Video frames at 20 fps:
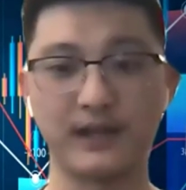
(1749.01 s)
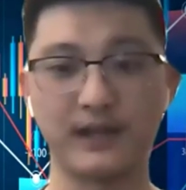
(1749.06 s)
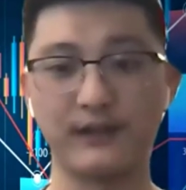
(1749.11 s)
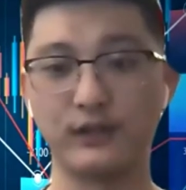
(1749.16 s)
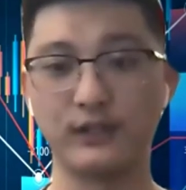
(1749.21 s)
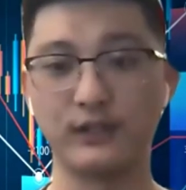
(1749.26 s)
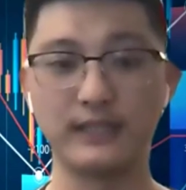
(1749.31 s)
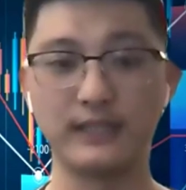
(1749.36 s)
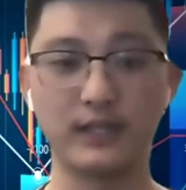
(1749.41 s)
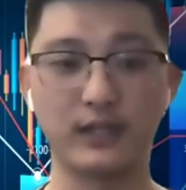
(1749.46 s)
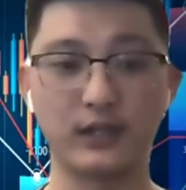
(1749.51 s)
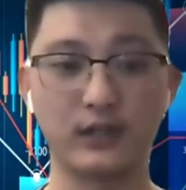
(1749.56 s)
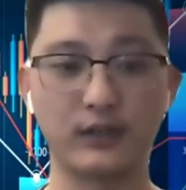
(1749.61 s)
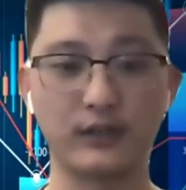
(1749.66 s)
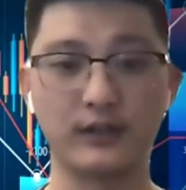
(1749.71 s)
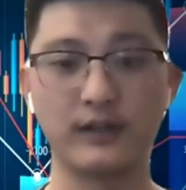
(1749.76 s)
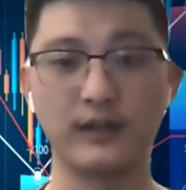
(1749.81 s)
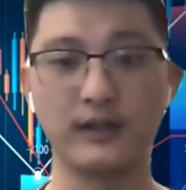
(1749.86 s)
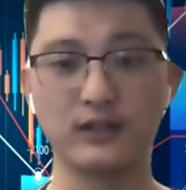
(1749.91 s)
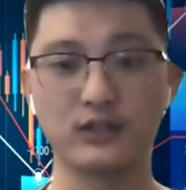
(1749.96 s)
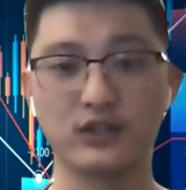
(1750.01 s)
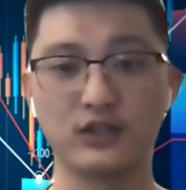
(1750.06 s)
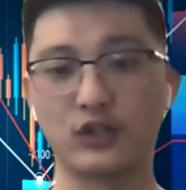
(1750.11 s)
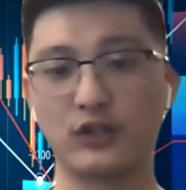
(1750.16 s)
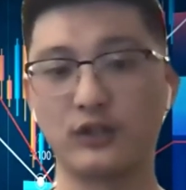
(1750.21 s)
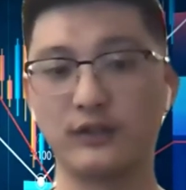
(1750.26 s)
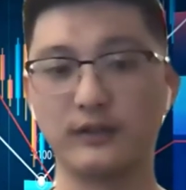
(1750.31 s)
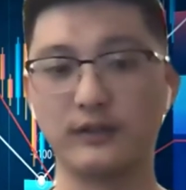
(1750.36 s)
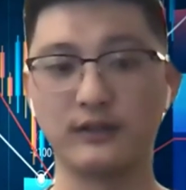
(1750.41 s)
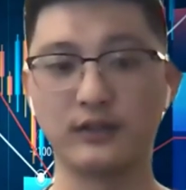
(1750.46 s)
Every year,
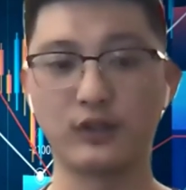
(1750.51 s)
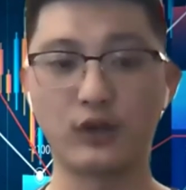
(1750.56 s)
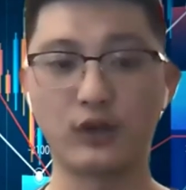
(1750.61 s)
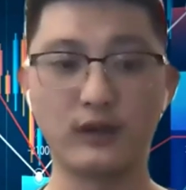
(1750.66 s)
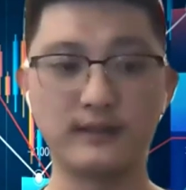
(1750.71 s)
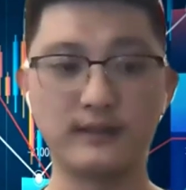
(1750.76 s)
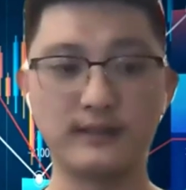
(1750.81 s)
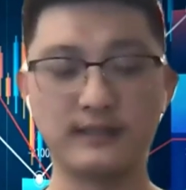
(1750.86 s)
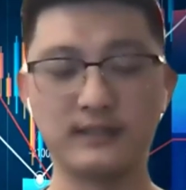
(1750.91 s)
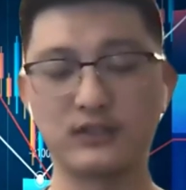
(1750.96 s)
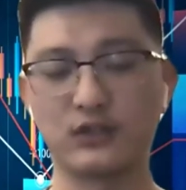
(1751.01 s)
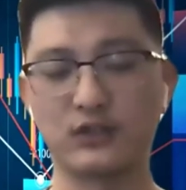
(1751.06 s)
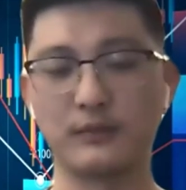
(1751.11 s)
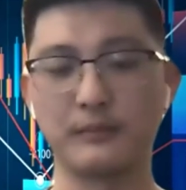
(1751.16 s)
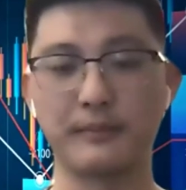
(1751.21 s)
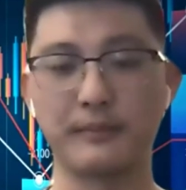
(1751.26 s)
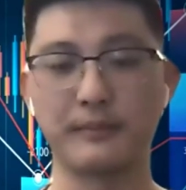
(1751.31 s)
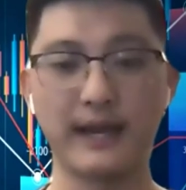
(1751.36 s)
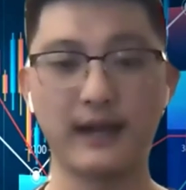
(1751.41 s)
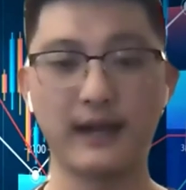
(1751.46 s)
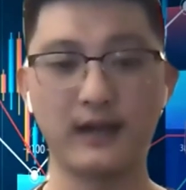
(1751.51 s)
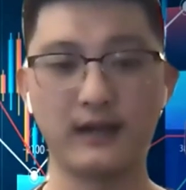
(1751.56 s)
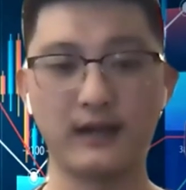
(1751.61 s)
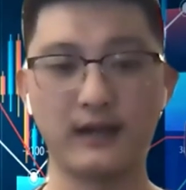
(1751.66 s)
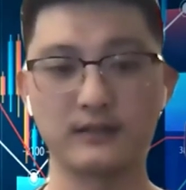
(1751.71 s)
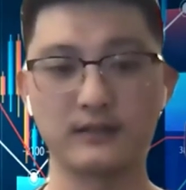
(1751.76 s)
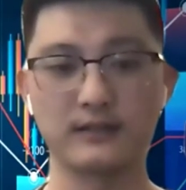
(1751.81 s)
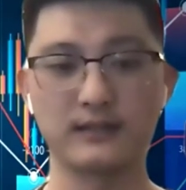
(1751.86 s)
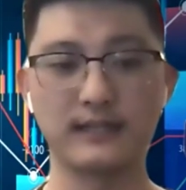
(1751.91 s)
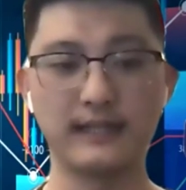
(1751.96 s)
certain currencies, certain
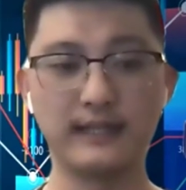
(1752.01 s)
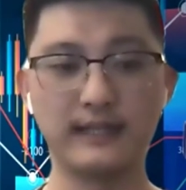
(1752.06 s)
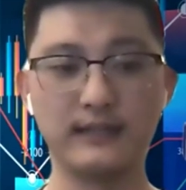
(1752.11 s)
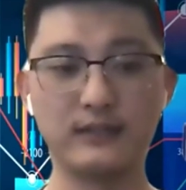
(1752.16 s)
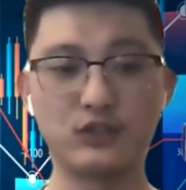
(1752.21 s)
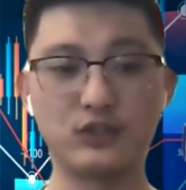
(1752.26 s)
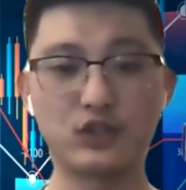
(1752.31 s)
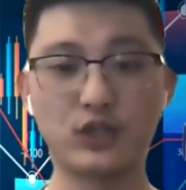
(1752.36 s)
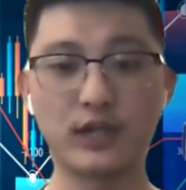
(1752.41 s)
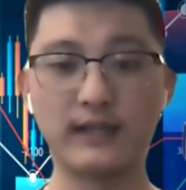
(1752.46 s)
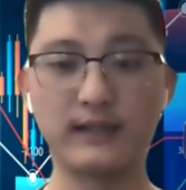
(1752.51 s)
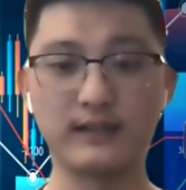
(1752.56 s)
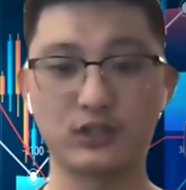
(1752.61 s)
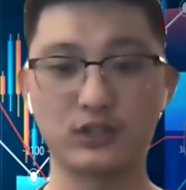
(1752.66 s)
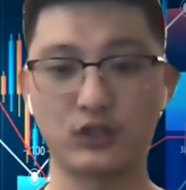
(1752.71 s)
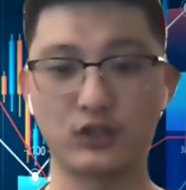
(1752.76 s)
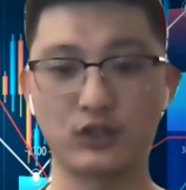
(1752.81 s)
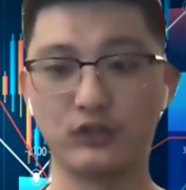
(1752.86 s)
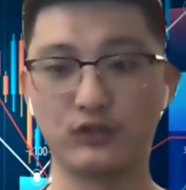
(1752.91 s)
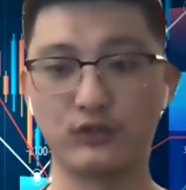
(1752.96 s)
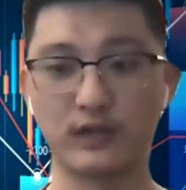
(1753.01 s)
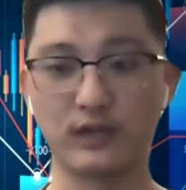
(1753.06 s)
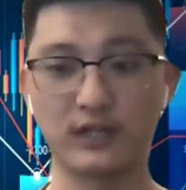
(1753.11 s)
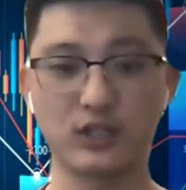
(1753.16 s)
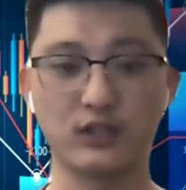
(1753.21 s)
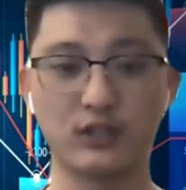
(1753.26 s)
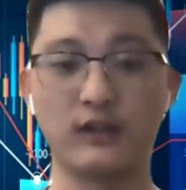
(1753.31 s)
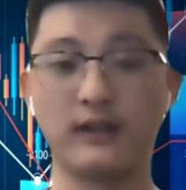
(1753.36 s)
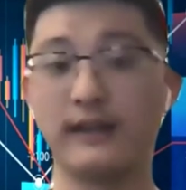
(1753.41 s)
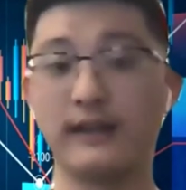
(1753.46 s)
pairs, they trend a certain
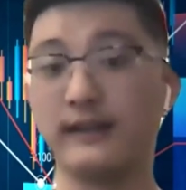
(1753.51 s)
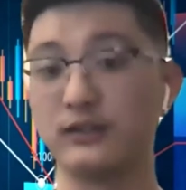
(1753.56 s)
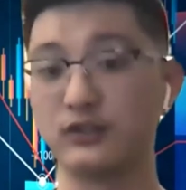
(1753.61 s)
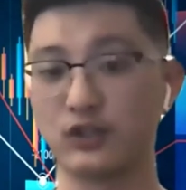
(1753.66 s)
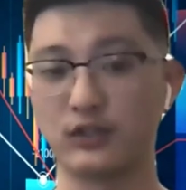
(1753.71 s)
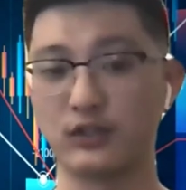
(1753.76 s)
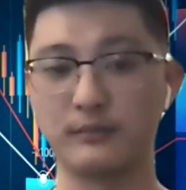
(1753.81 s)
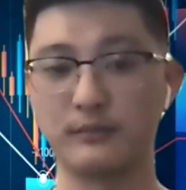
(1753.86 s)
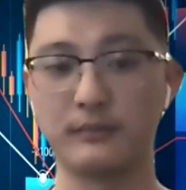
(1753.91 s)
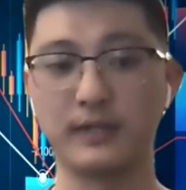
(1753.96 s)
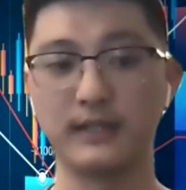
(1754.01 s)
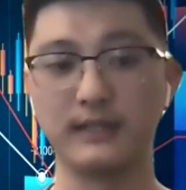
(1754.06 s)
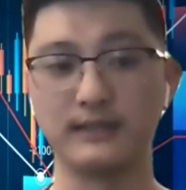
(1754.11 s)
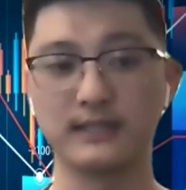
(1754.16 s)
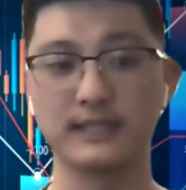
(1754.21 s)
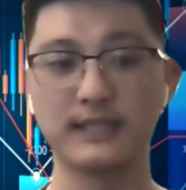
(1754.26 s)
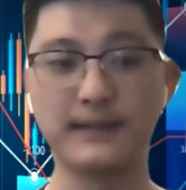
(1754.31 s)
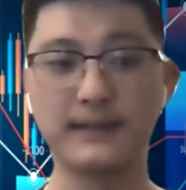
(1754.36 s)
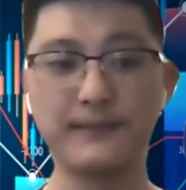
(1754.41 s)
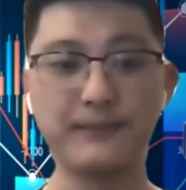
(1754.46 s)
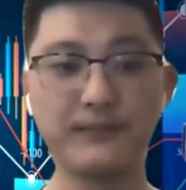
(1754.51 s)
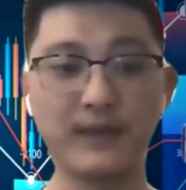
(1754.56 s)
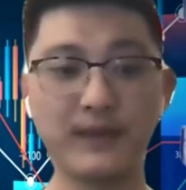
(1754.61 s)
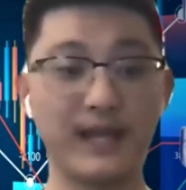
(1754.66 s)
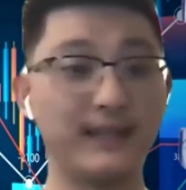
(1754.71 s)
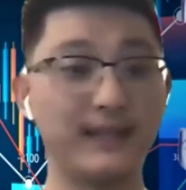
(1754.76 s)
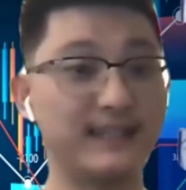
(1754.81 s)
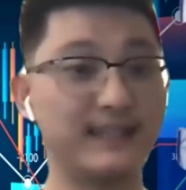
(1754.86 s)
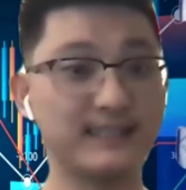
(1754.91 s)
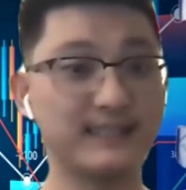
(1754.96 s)
direction in certain months.
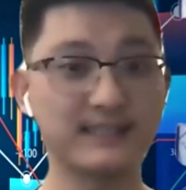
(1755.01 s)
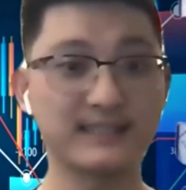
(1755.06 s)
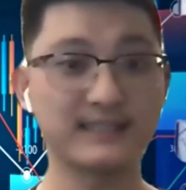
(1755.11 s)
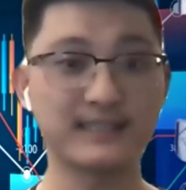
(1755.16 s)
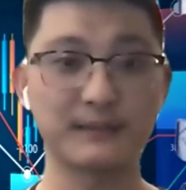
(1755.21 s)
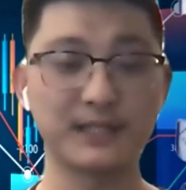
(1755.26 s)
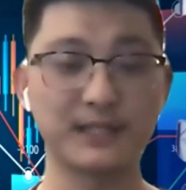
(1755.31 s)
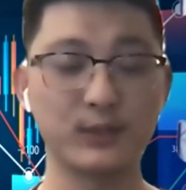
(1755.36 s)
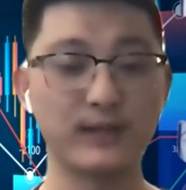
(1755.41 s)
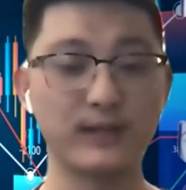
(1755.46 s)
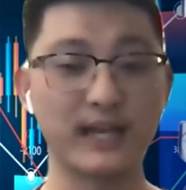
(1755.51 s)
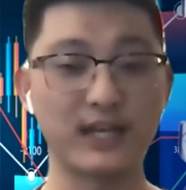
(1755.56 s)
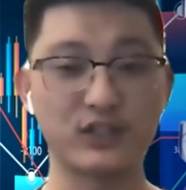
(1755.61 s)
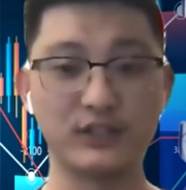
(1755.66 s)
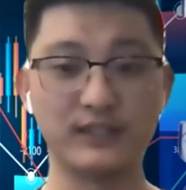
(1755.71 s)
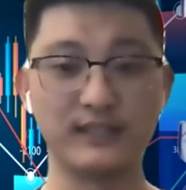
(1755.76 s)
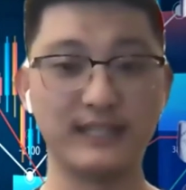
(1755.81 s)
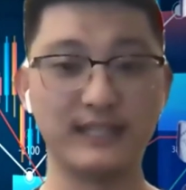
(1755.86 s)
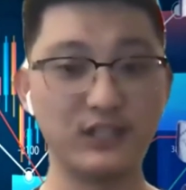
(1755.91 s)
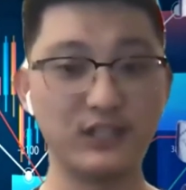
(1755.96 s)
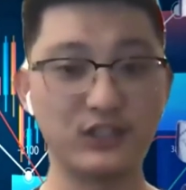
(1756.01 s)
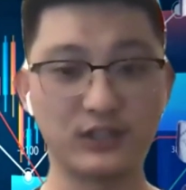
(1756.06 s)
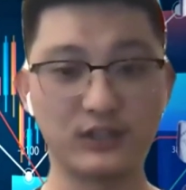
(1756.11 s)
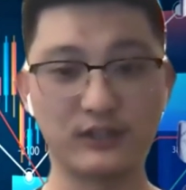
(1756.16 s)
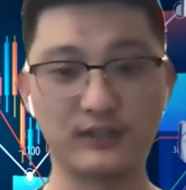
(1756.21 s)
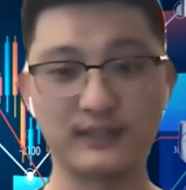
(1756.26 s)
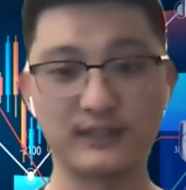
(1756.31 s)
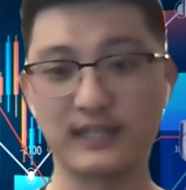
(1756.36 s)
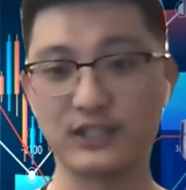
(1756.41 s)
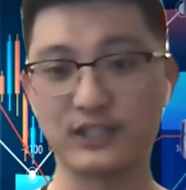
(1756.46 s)
And this is something we actually teach
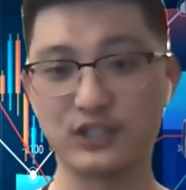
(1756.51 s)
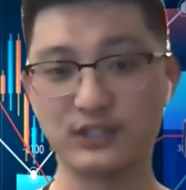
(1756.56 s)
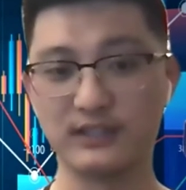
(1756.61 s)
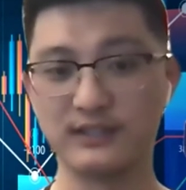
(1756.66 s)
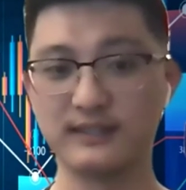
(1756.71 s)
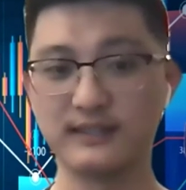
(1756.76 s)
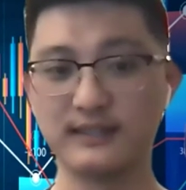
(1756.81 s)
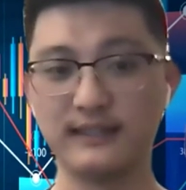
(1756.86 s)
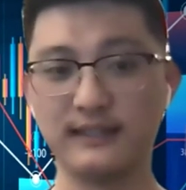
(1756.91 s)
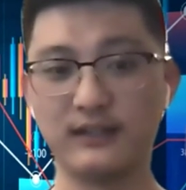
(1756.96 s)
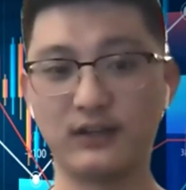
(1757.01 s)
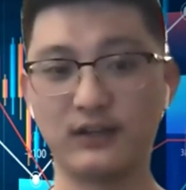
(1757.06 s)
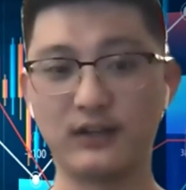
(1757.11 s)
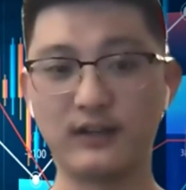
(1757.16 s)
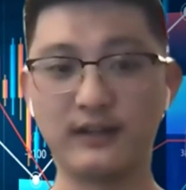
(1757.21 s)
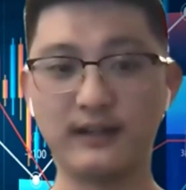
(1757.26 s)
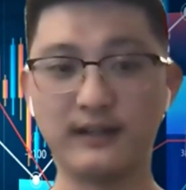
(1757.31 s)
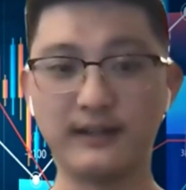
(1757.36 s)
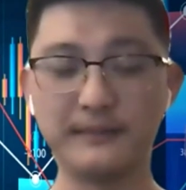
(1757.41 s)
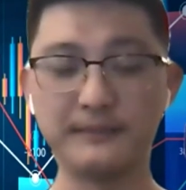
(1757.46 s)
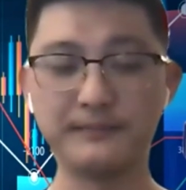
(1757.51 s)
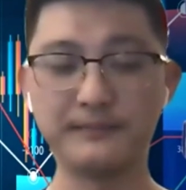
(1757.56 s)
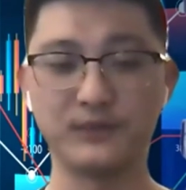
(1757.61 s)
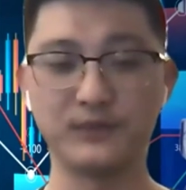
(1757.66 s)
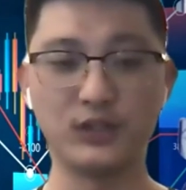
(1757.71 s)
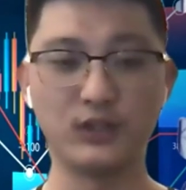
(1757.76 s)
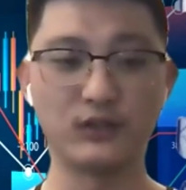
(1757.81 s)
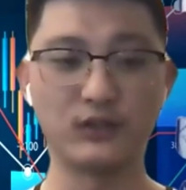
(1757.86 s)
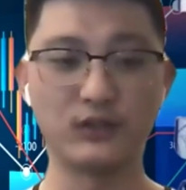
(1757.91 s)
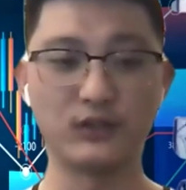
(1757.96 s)
in our sessions, in our,
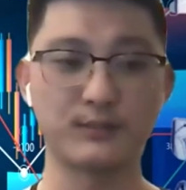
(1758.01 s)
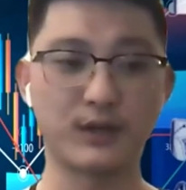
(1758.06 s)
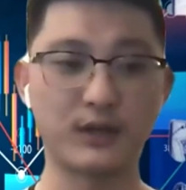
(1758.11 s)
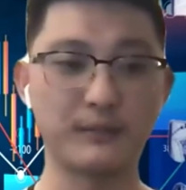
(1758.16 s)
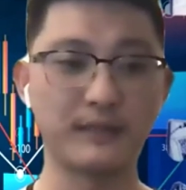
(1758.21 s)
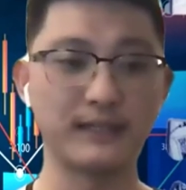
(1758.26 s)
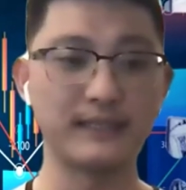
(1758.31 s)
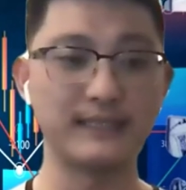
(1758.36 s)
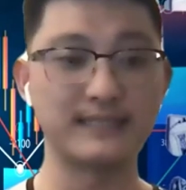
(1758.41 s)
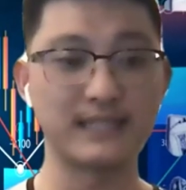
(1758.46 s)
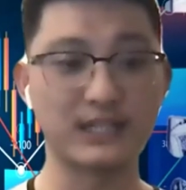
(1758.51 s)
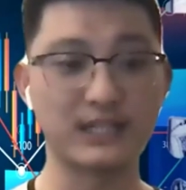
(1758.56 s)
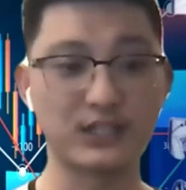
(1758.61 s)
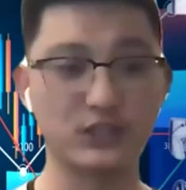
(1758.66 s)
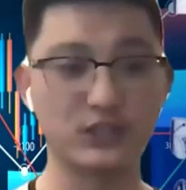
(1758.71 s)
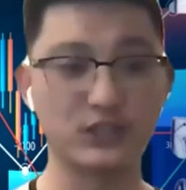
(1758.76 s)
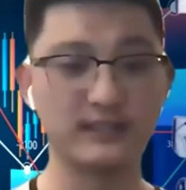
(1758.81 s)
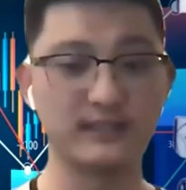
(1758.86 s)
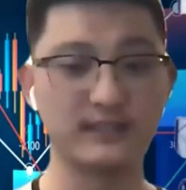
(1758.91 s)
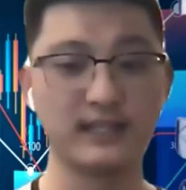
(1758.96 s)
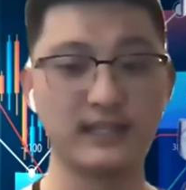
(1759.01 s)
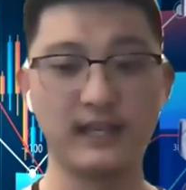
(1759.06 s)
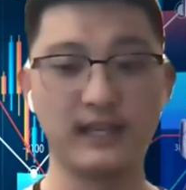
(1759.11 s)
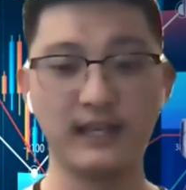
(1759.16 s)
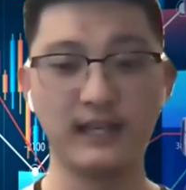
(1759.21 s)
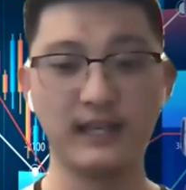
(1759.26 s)
you know, smart money sessions.